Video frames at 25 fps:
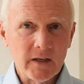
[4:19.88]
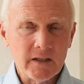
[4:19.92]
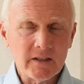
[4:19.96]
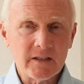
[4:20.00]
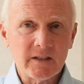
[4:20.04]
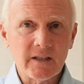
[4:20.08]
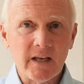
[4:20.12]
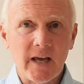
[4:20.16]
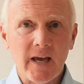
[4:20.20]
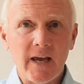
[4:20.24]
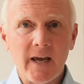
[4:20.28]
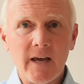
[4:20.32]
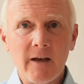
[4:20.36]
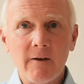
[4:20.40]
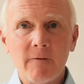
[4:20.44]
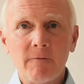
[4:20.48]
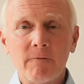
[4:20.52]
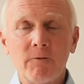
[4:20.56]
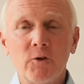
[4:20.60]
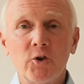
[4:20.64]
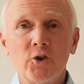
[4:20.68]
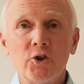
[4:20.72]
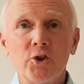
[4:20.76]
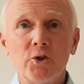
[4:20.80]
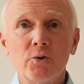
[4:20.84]
is there
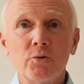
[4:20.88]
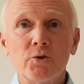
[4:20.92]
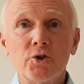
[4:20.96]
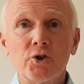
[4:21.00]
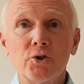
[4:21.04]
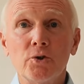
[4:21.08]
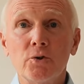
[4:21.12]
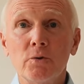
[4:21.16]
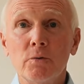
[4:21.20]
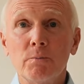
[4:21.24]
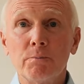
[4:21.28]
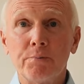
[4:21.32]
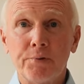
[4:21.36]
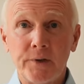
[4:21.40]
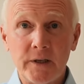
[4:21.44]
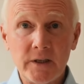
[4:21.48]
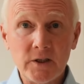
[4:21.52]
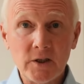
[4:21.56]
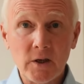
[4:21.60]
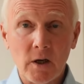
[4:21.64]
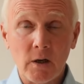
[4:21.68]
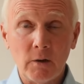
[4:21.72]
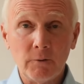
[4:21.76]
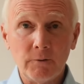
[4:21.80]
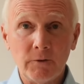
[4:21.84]
for you to
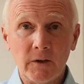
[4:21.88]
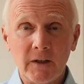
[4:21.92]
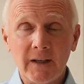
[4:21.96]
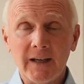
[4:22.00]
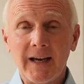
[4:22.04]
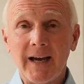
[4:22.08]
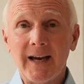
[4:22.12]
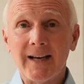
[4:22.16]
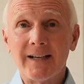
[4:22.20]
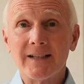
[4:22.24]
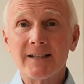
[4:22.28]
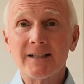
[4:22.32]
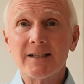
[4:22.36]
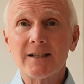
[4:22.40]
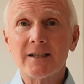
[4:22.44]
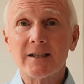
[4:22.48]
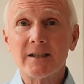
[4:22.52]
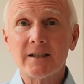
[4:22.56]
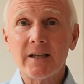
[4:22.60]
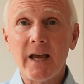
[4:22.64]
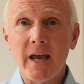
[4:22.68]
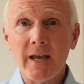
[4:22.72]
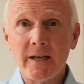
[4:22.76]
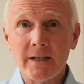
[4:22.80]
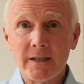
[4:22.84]
print off and
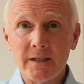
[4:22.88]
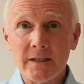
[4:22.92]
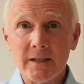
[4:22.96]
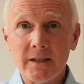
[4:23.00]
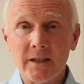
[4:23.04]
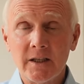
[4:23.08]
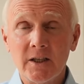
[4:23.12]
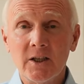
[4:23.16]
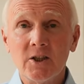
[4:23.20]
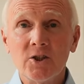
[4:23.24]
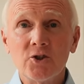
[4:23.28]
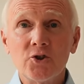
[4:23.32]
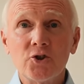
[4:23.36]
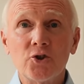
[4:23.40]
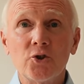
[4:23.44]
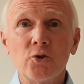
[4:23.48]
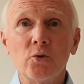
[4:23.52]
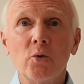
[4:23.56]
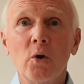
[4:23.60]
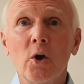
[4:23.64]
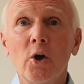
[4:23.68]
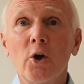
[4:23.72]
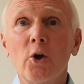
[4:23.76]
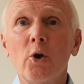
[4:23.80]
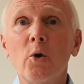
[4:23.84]
send
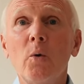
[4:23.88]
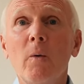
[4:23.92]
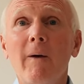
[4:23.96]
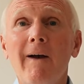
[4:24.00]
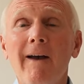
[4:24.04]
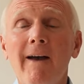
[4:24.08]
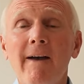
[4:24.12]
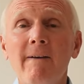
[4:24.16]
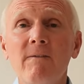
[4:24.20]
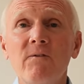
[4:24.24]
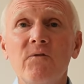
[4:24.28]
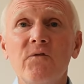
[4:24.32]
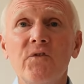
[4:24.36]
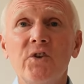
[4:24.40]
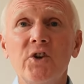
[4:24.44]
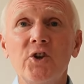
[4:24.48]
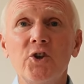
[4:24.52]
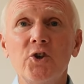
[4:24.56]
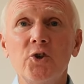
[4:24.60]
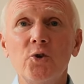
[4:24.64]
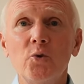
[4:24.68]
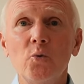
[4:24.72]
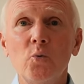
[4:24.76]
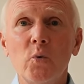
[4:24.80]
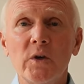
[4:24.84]
to whoever
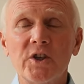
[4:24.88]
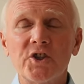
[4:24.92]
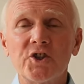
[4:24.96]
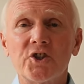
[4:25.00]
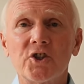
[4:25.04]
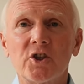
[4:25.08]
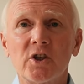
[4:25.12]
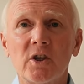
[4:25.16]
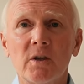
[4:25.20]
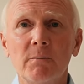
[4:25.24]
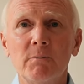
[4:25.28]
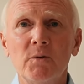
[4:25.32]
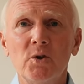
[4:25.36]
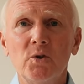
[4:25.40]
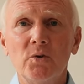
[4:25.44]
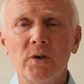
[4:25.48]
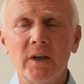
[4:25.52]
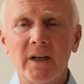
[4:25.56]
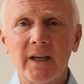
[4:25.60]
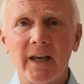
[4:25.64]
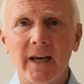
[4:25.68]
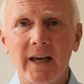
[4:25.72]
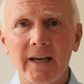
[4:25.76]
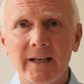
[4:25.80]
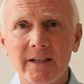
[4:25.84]
you wish to
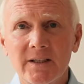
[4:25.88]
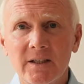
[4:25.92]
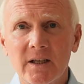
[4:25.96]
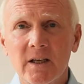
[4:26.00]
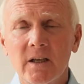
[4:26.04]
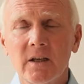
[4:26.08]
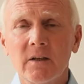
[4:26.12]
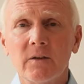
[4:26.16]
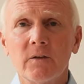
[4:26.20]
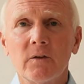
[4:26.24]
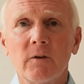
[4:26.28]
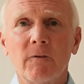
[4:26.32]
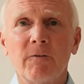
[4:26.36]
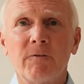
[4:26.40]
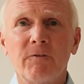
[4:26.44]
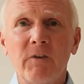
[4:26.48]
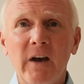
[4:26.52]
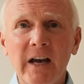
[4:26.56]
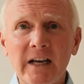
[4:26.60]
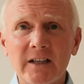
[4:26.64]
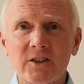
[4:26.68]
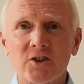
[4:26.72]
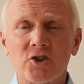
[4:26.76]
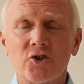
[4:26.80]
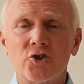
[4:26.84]
communicate the
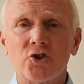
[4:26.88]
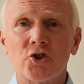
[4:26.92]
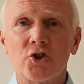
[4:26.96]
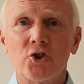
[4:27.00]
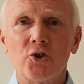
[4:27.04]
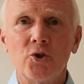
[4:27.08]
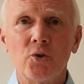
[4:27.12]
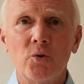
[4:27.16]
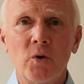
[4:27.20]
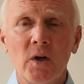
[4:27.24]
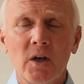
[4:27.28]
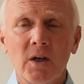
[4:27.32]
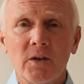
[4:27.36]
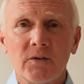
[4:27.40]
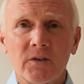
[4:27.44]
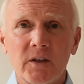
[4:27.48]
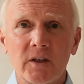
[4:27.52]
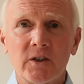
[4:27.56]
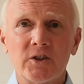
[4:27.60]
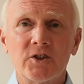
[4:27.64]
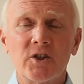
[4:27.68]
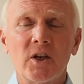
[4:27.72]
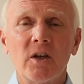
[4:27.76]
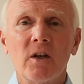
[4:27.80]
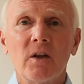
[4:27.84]
fact to
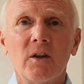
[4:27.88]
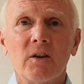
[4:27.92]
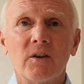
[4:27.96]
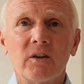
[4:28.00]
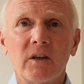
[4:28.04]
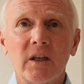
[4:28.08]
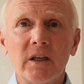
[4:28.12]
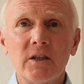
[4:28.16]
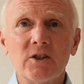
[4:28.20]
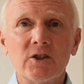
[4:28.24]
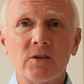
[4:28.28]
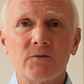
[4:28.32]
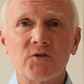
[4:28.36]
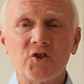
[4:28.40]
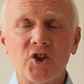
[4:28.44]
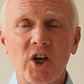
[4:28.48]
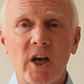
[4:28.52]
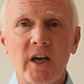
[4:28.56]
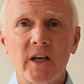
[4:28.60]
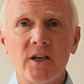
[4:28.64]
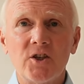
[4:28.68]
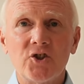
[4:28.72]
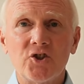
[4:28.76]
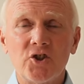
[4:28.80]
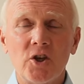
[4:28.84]
that things have
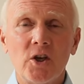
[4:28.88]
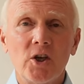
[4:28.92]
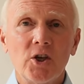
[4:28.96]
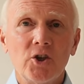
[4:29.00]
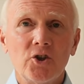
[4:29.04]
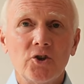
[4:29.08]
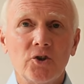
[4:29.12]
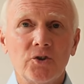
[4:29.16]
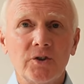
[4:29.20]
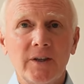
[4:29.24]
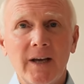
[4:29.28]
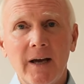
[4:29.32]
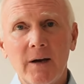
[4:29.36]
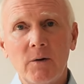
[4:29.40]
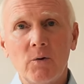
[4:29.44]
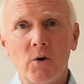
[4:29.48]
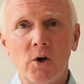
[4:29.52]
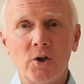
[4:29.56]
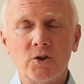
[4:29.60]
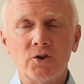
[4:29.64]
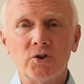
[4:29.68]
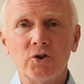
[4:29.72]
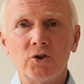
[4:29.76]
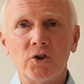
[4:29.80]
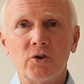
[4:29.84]
changed. You're now
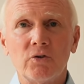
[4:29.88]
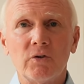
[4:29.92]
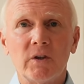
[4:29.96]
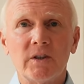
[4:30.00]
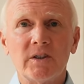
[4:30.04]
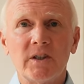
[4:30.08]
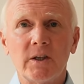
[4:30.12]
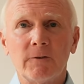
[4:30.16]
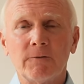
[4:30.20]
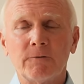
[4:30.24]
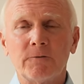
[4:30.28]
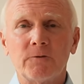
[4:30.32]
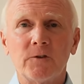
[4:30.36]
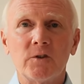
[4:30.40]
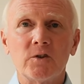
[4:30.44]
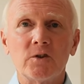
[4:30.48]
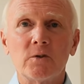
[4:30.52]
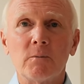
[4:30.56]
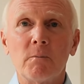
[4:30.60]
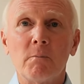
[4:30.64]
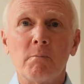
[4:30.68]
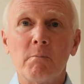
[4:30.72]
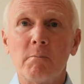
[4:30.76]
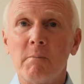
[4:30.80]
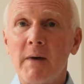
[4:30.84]
under a
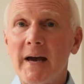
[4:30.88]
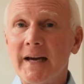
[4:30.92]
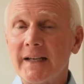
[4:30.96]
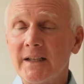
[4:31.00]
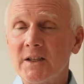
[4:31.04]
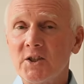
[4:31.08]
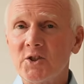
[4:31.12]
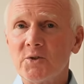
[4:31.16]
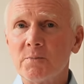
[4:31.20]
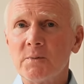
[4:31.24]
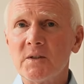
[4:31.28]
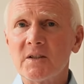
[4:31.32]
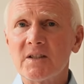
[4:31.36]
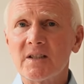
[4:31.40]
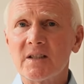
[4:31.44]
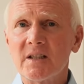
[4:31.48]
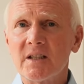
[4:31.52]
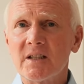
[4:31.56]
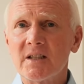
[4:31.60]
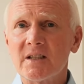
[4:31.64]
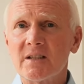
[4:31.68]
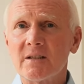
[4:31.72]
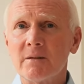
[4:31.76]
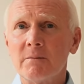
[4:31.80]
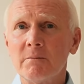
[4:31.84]
different management
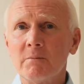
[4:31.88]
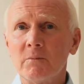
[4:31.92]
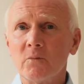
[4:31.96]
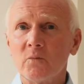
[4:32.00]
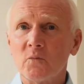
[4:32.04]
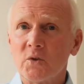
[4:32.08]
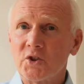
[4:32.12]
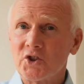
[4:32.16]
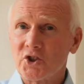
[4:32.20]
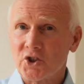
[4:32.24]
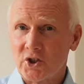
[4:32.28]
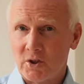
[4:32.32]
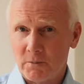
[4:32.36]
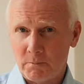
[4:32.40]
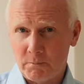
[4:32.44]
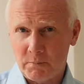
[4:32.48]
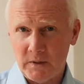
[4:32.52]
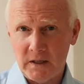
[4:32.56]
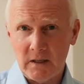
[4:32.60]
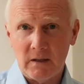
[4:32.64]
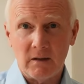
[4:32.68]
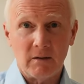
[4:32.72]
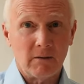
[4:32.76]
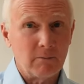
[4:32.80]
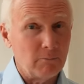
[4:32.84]
system, which could
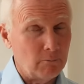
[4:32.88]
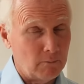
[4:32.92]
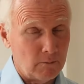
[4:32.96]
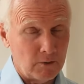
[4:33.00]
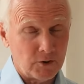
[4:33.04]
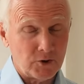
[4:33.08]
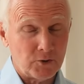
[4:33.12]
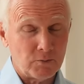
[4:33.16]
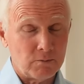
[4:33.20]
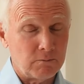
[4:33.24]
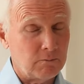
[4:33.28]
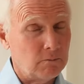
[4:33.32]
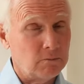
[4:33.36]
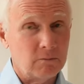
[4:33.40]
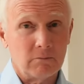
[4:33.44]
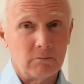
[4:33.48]
be much